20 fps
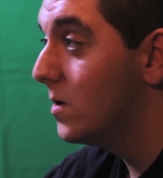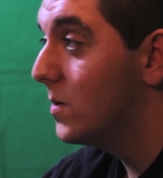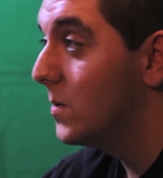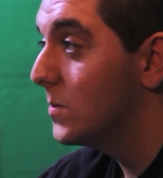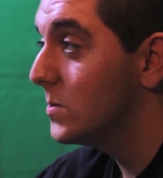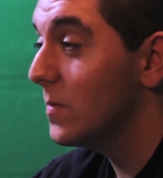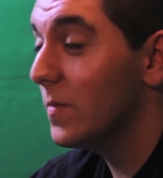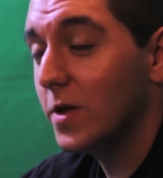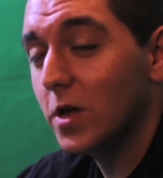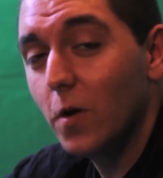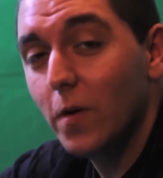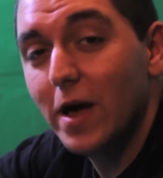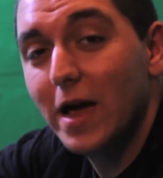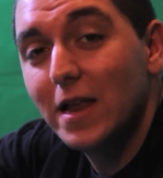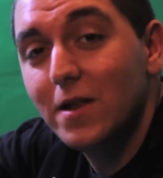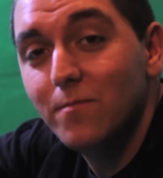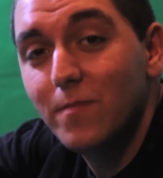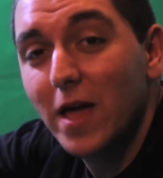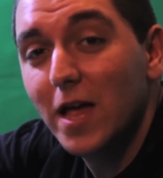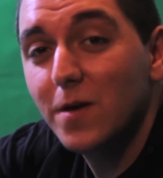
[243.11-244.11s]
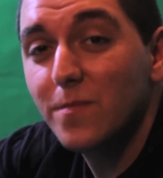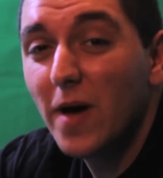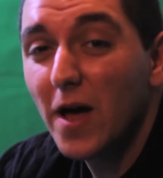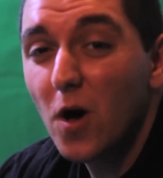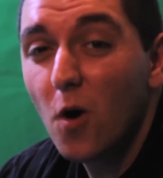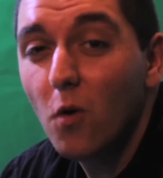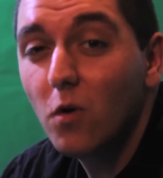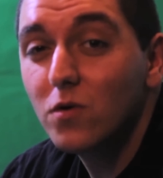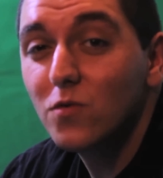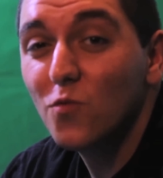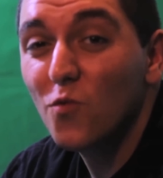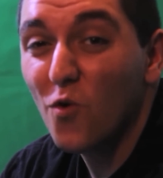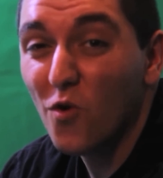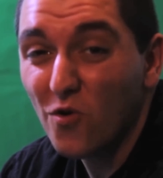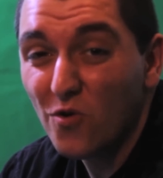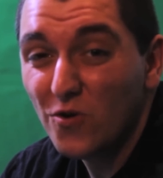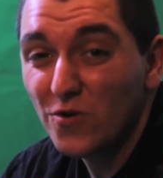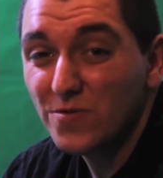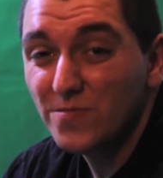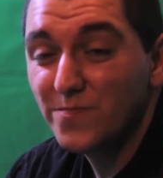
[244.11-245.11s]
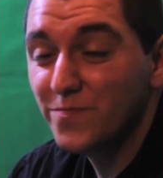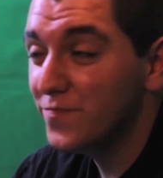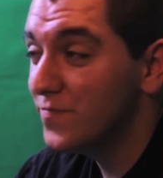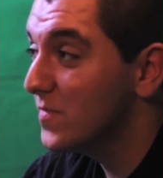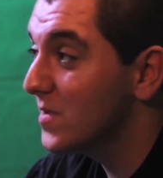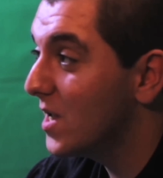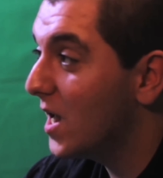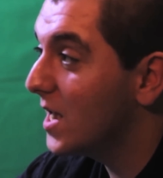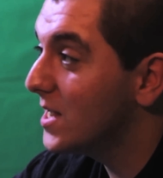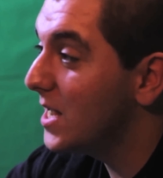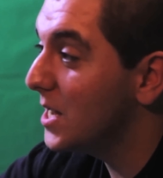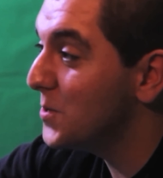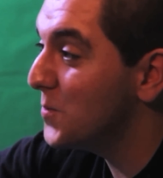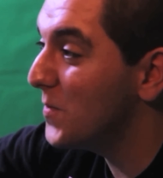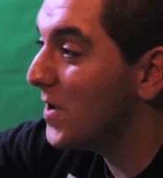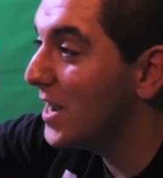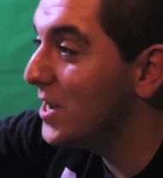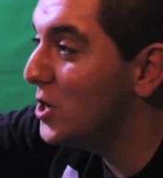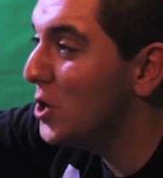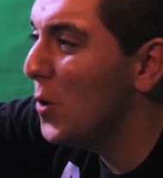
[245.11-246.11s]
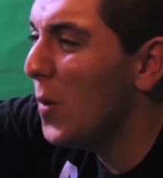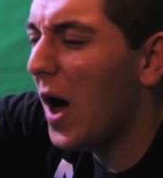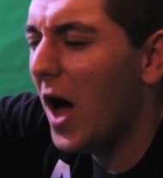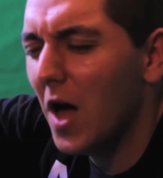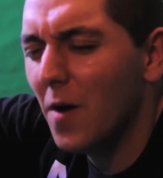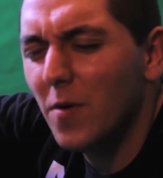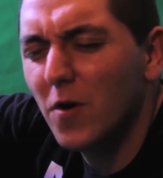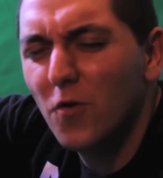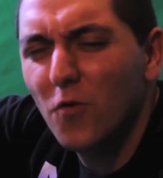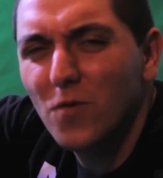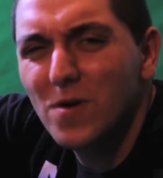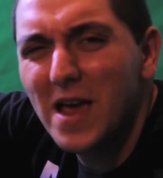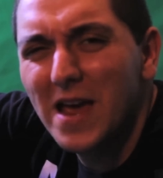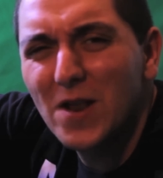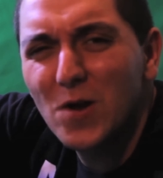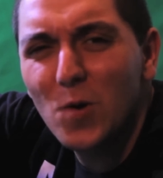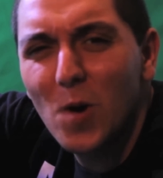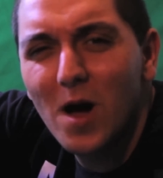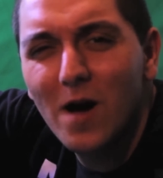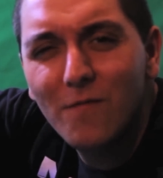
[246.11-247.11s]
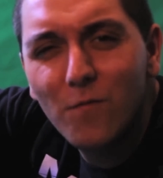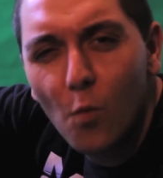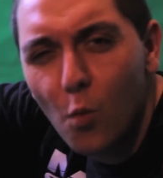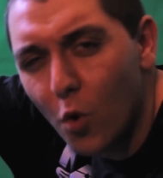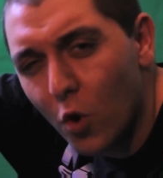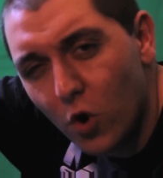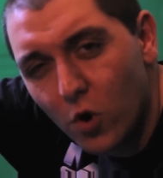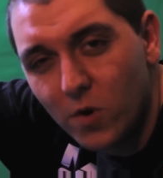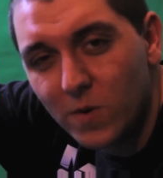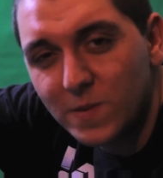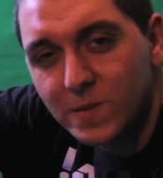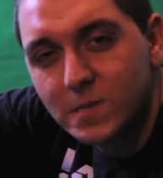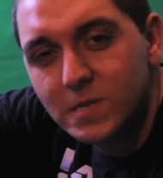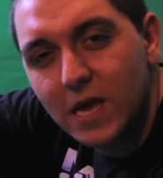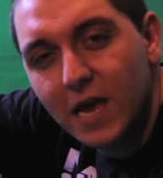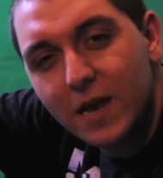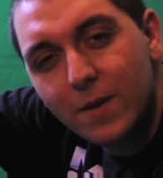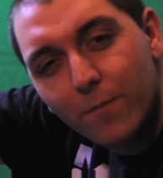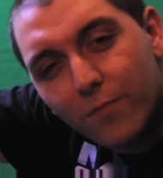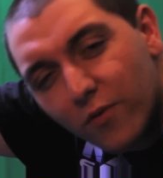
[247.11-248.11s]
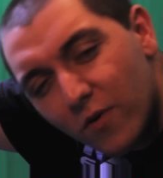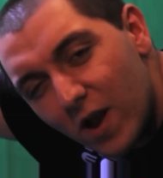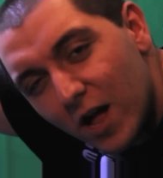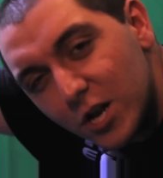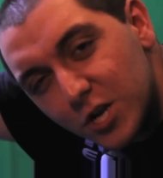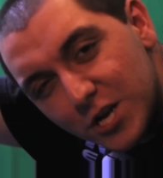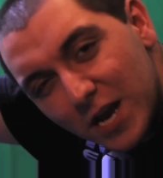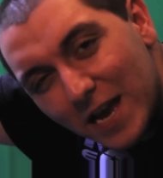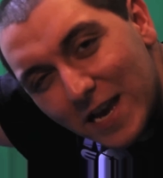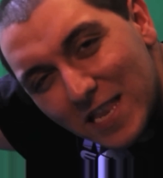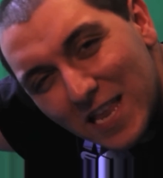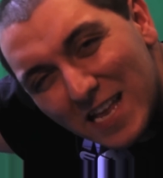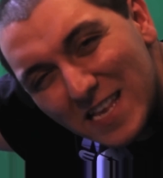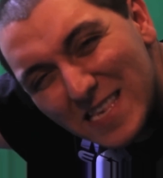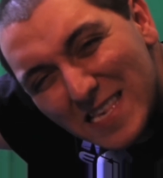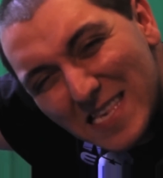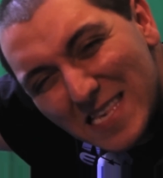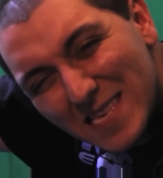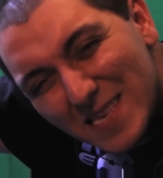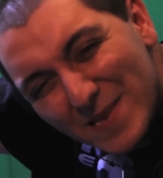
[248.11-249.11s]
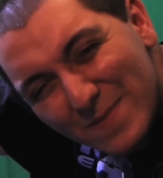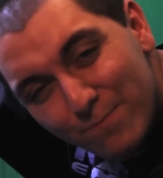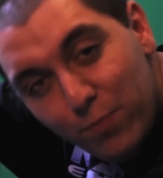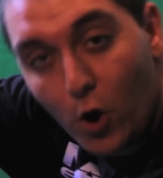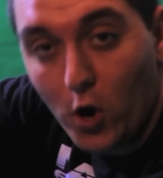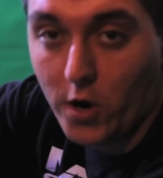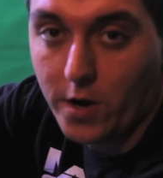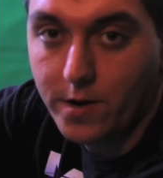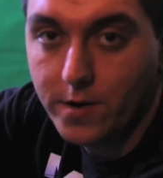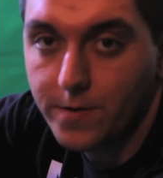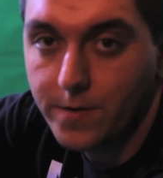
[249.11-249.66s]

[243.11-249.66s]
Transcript: I'm going to go ahead and make my own world. Because that's what I do. I'm a creator of worlds in Project Spark.